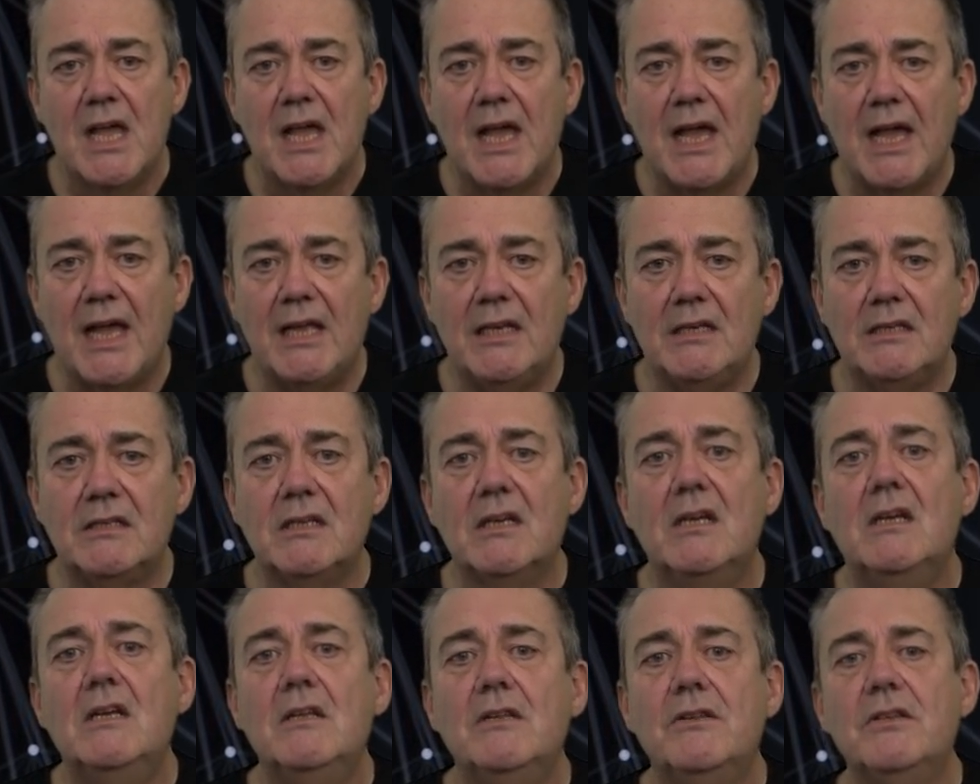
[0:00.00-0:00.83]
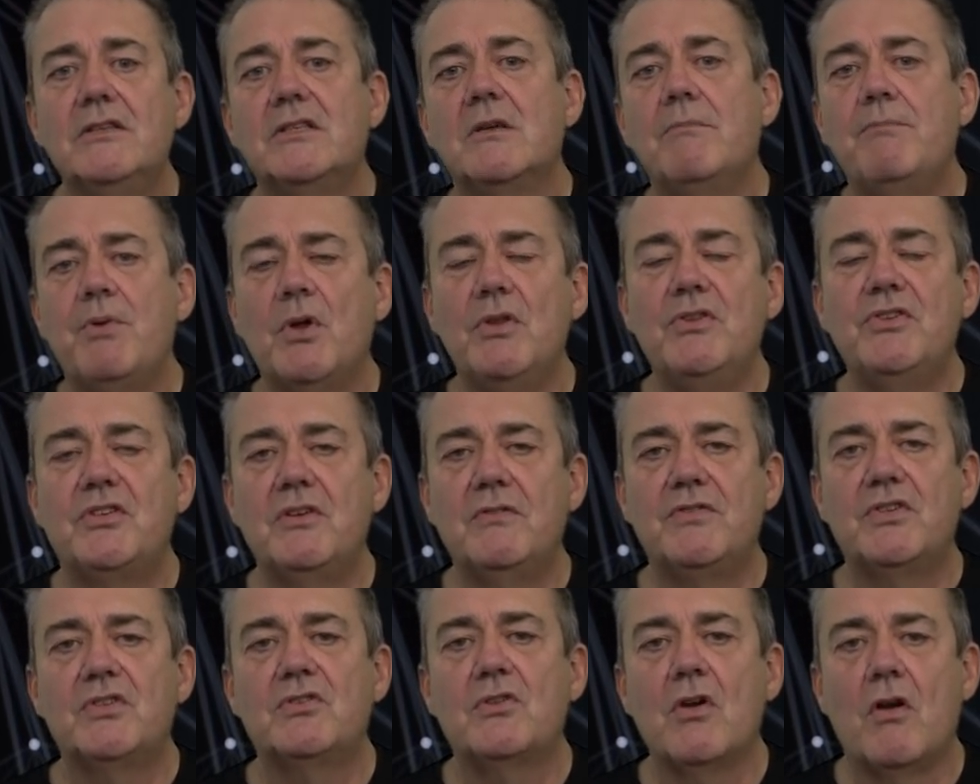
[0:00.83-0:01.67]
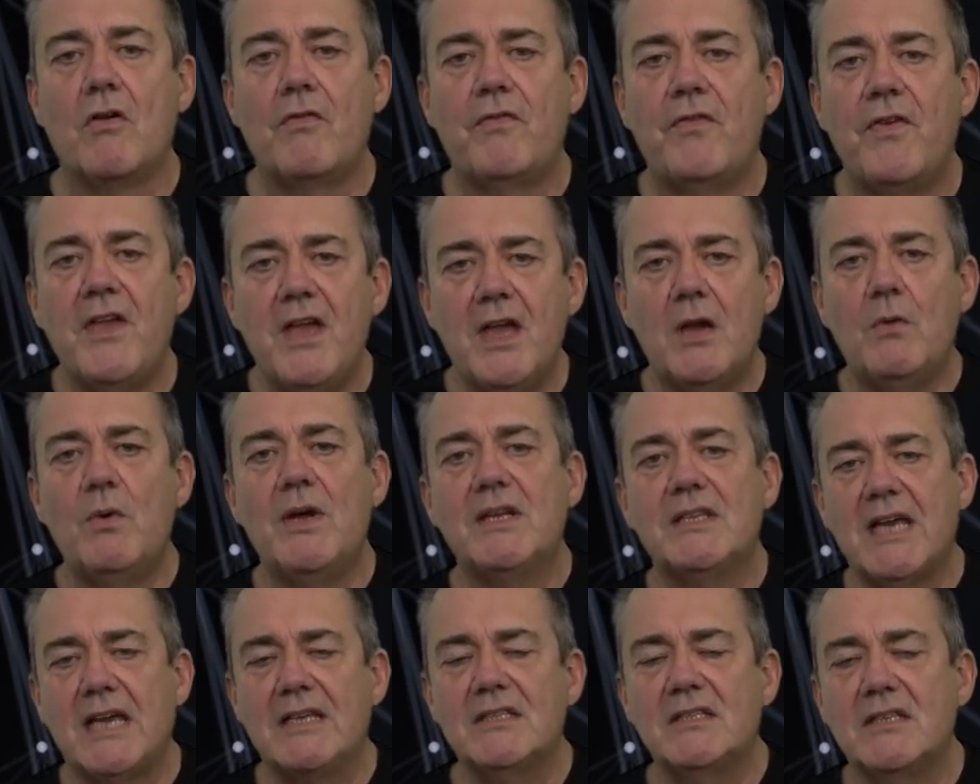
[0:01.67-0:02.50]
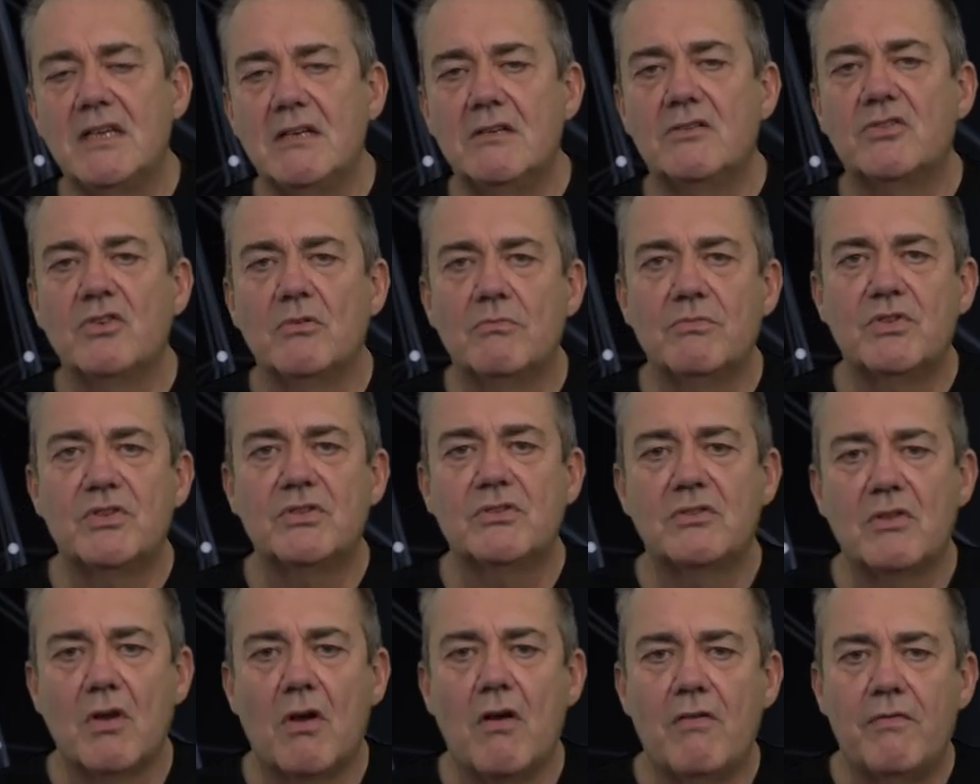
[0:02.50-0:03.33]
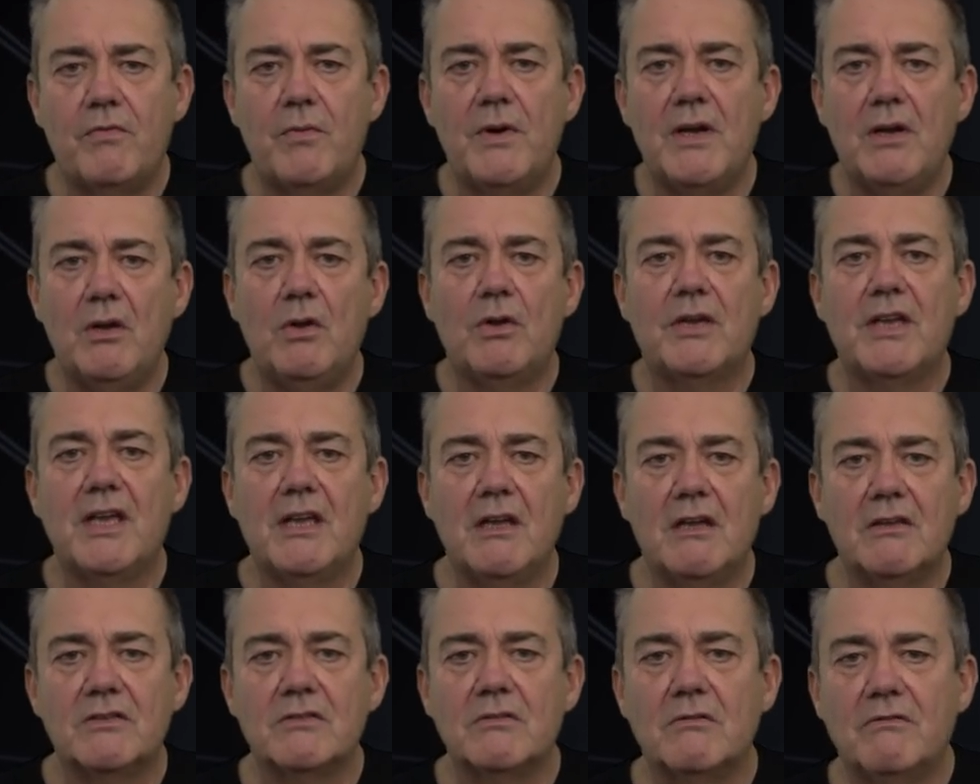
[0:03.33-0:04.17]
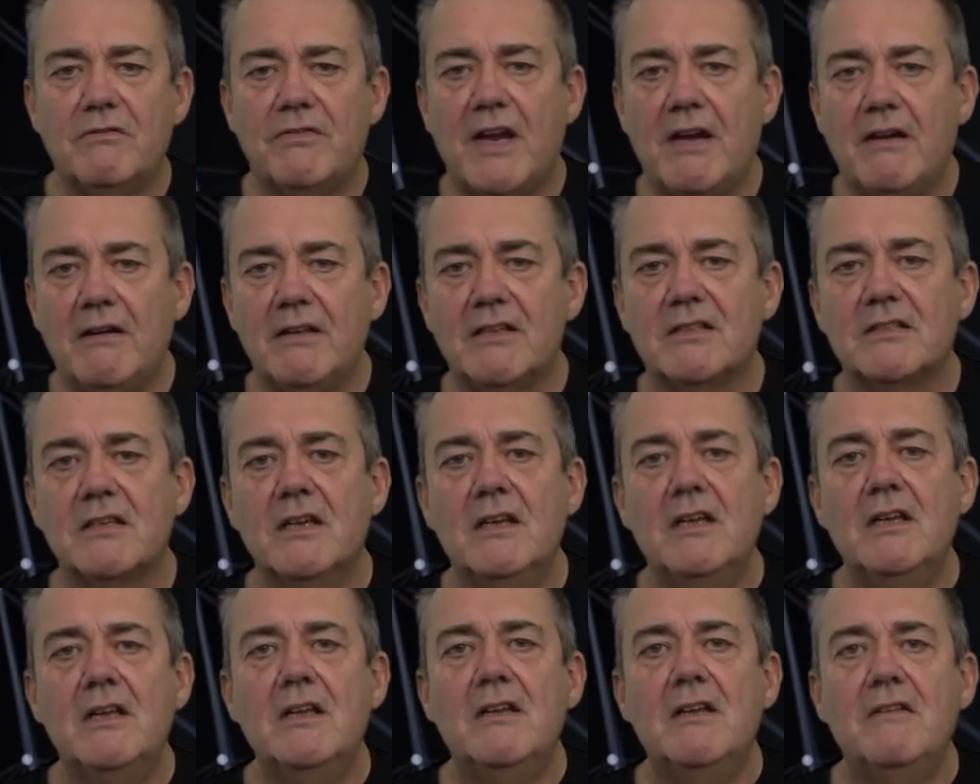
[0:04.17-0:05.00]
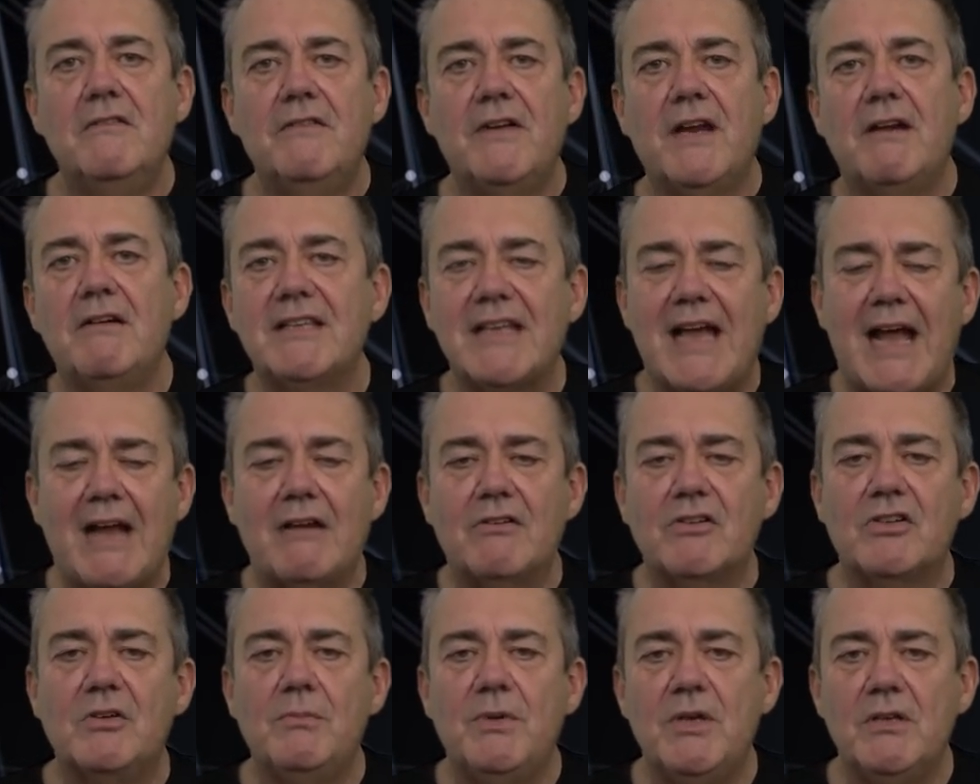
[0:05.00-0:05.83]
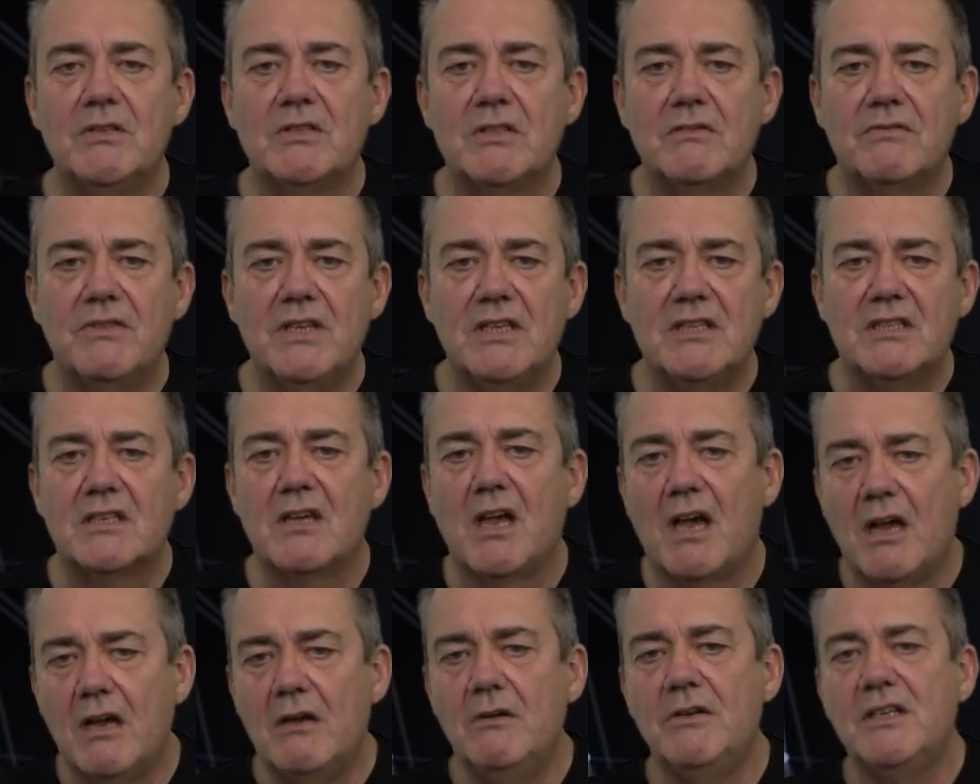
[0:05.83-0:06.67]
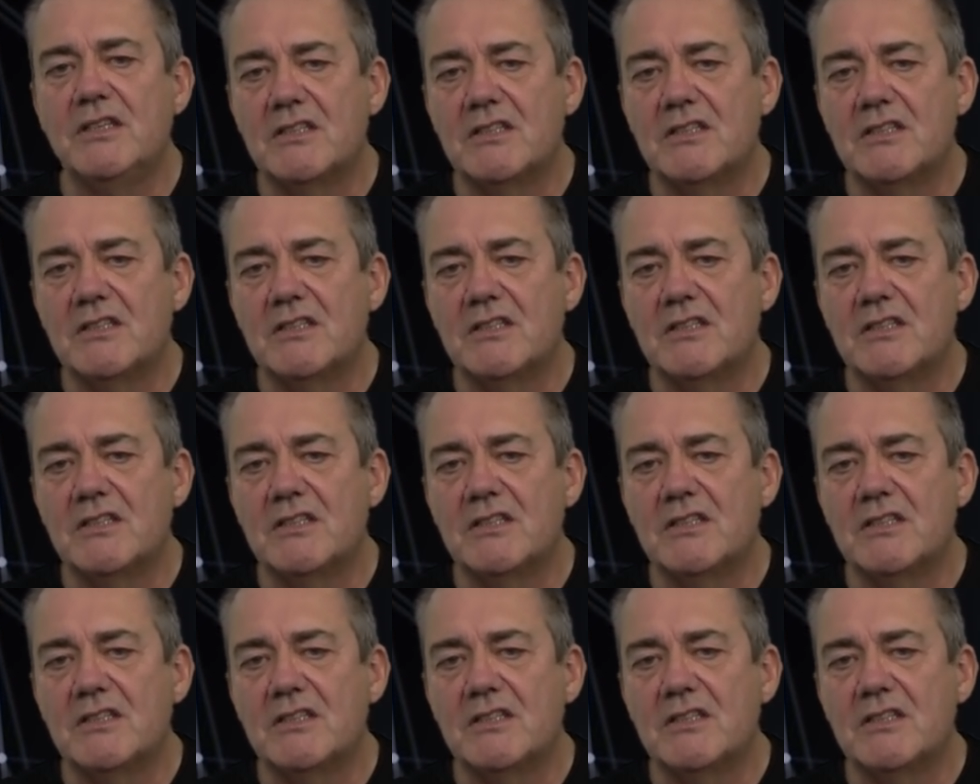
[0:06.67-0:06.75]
And there's a bunch of stuff here. We're testing some stuff. We're looking at some various various attributes of this code.